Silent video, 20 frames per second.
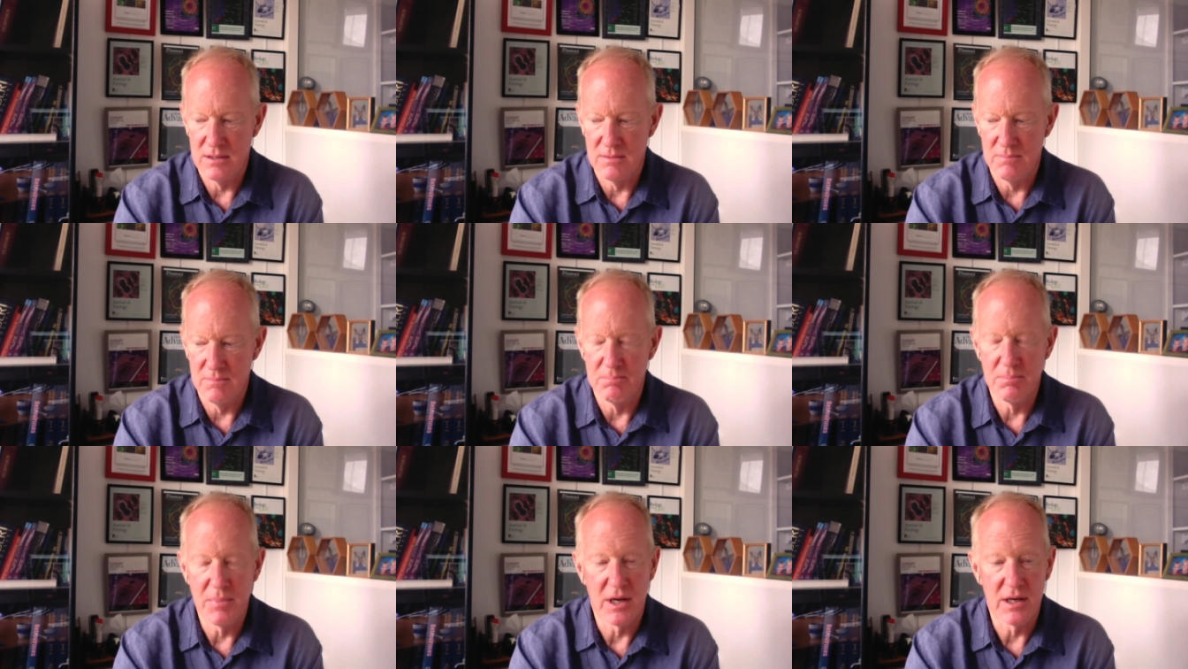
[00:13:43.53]

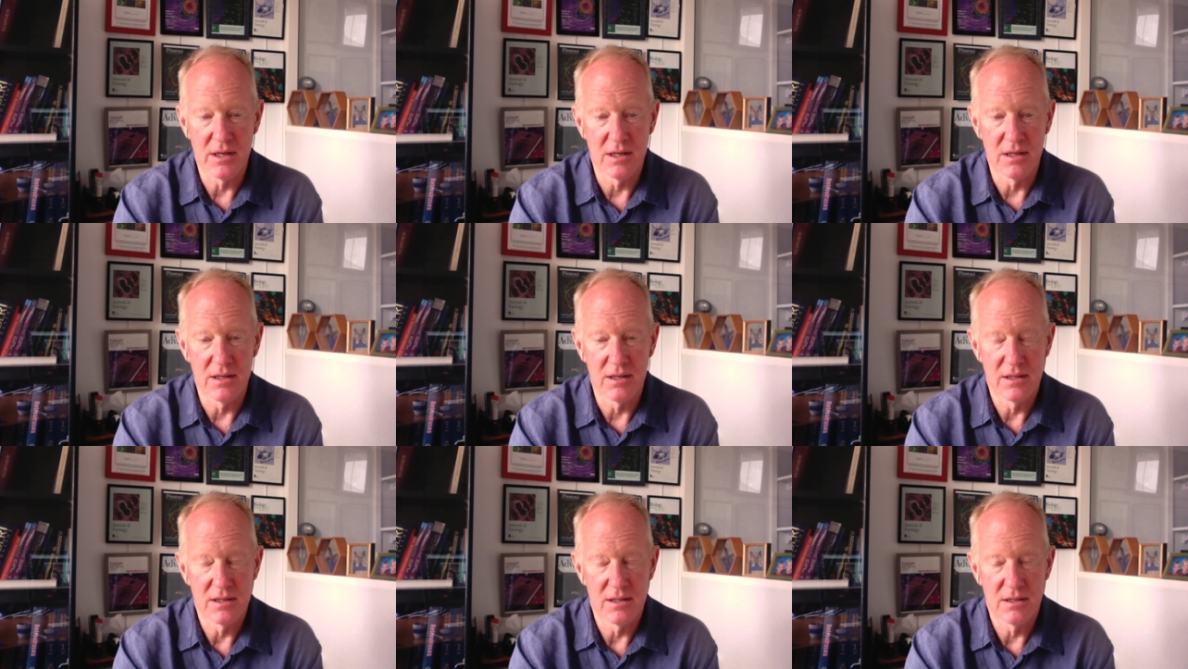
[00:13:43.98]

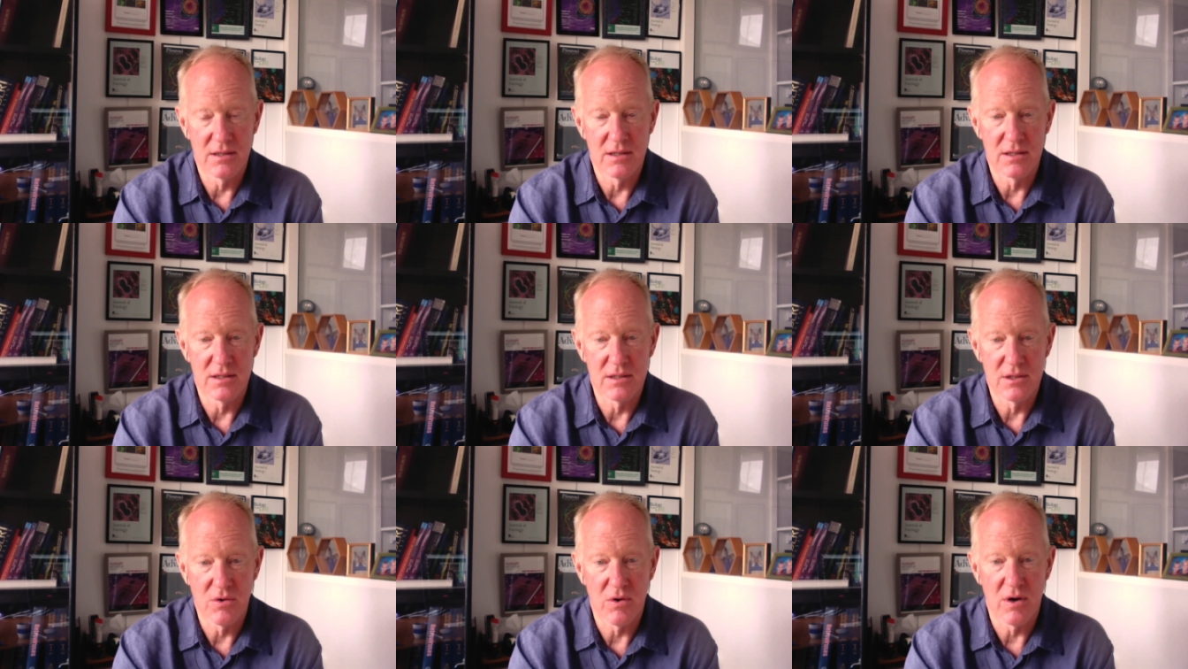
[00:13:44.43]
button
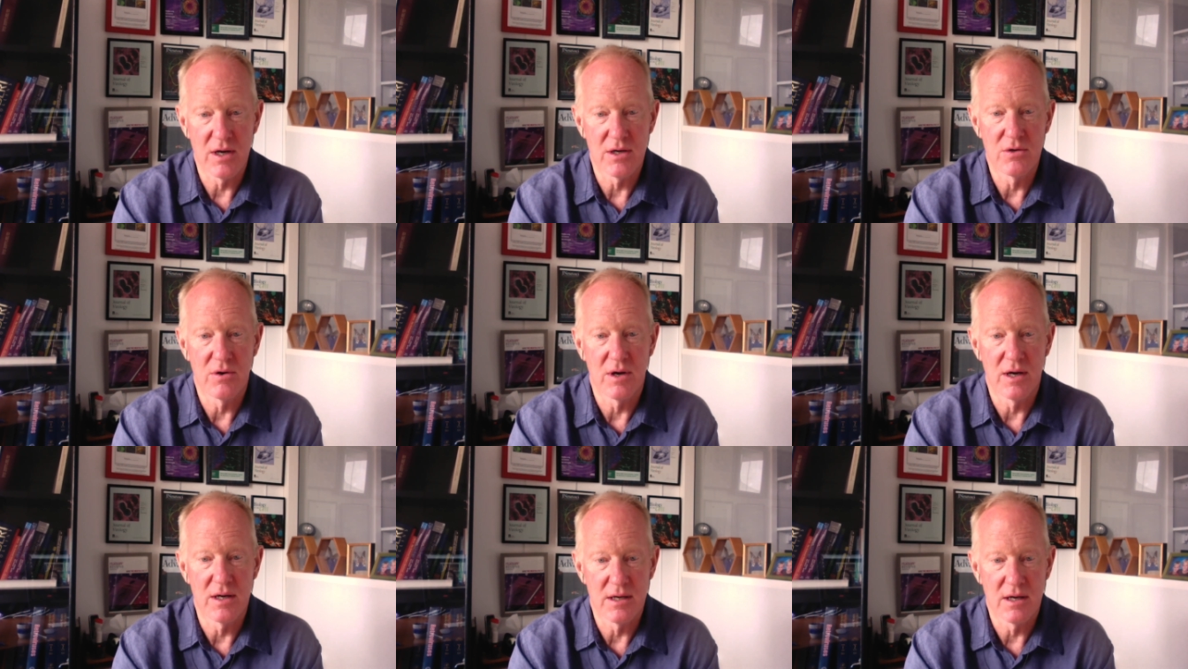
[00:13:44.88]
to try
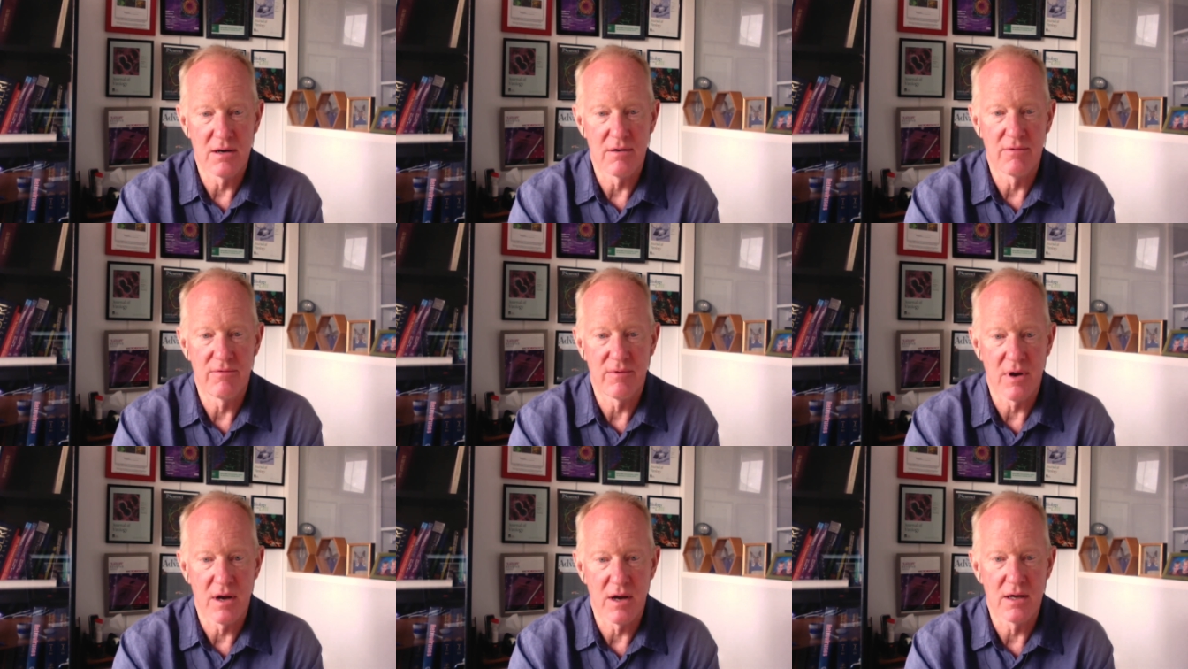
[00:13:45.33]
to
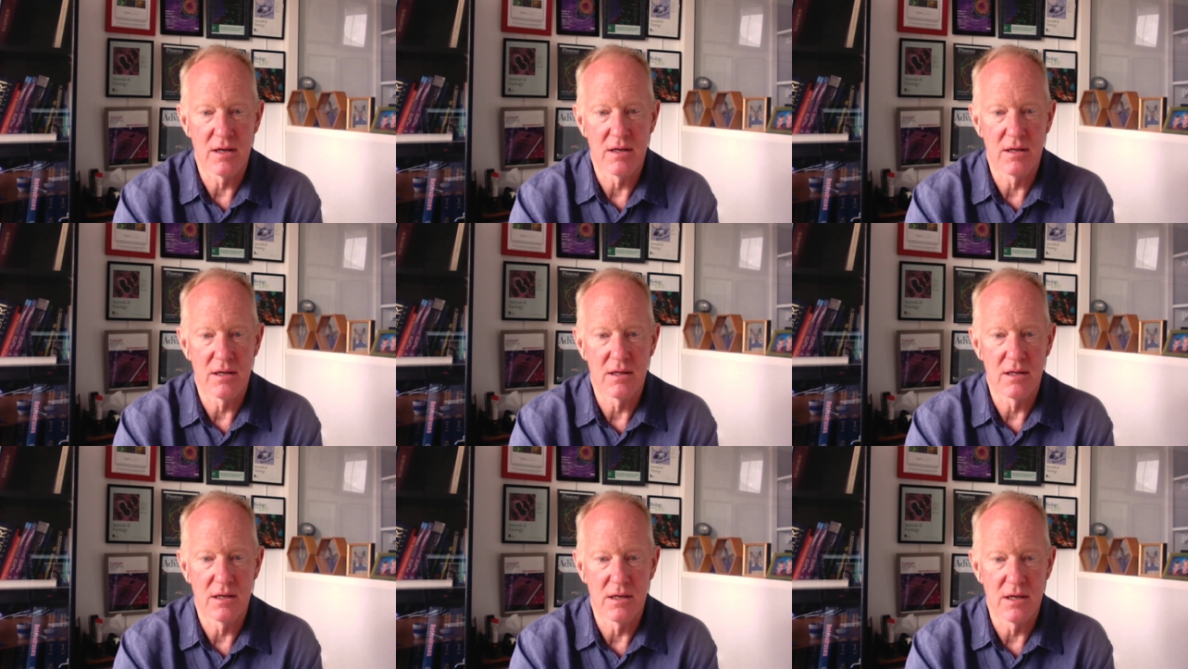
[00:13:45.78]
identify
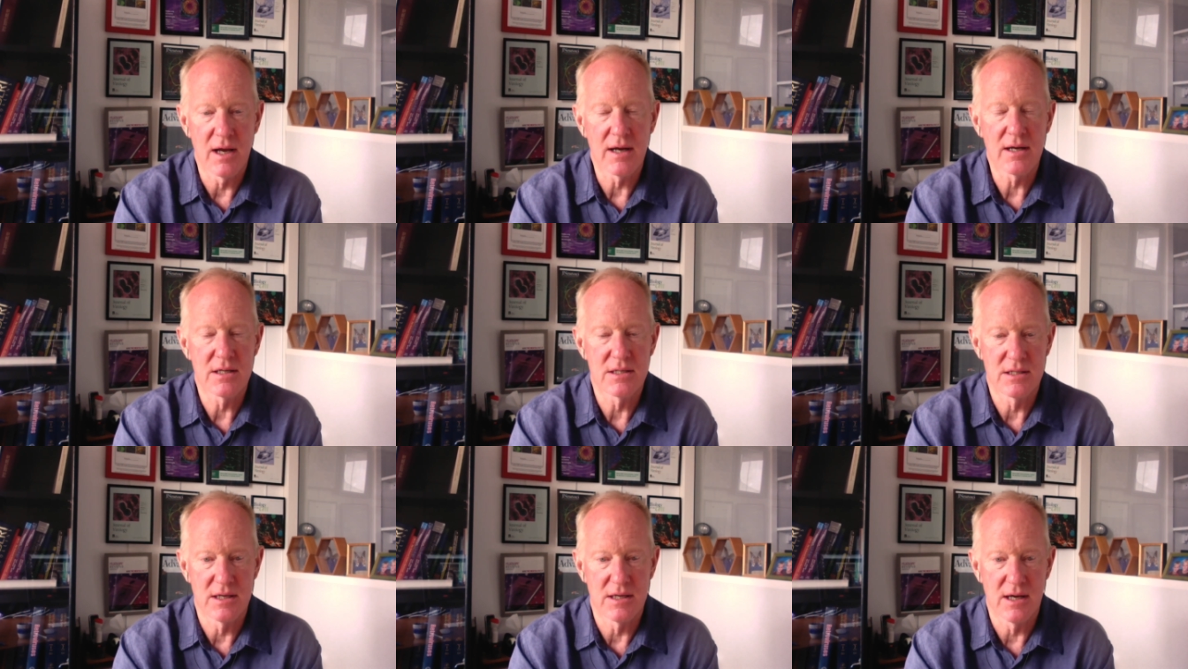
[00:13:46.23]
the
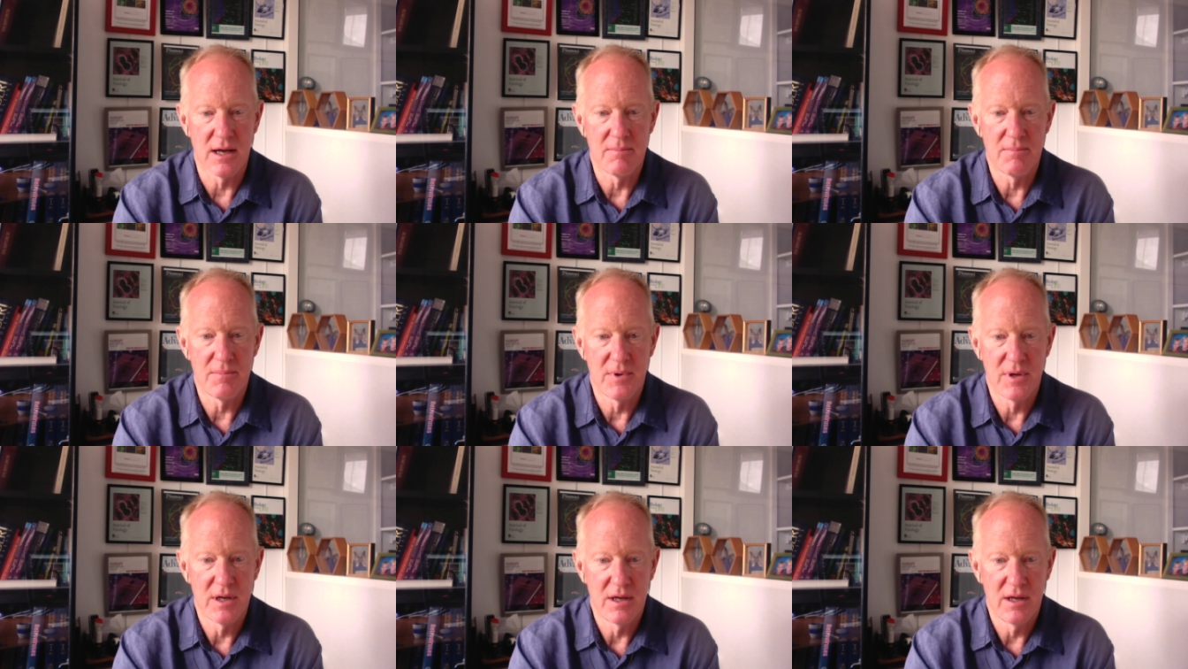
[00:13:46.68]
next
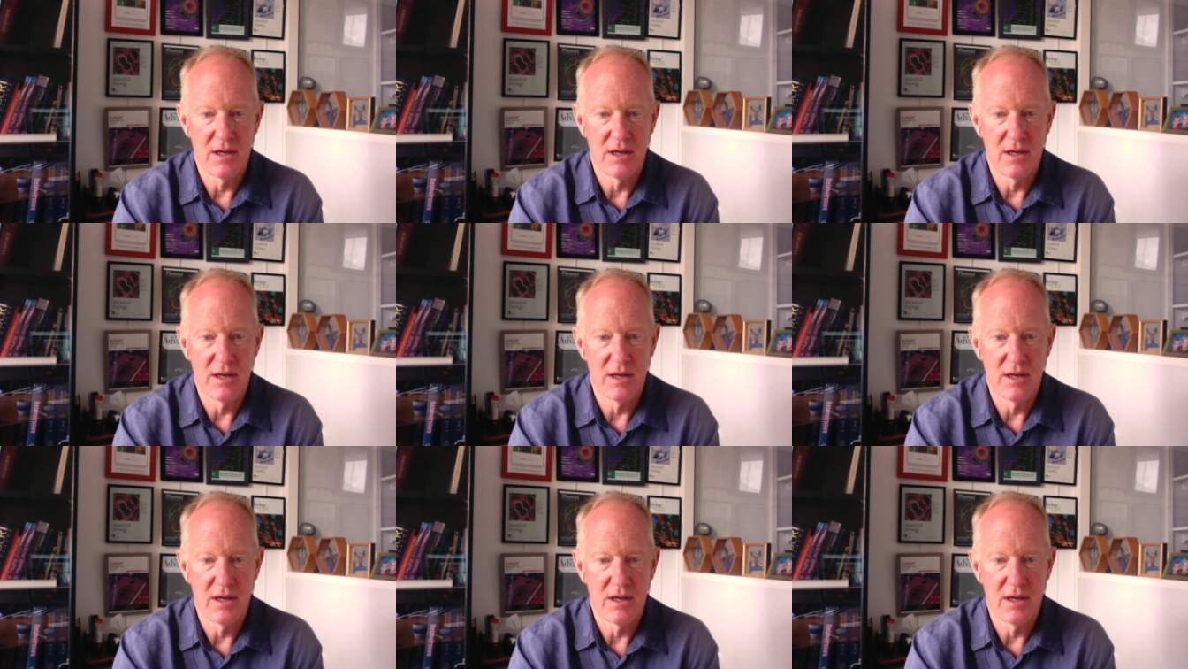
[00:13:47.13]
step